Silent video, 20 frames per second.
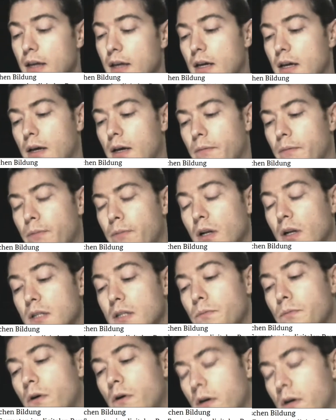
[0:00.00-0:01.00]
Bullet
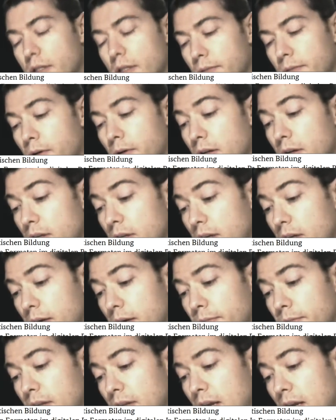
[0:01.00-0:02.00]
point 1,
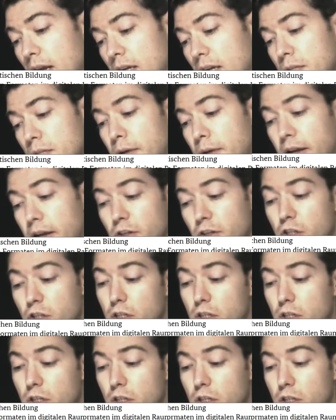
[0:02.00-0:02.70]
the expansion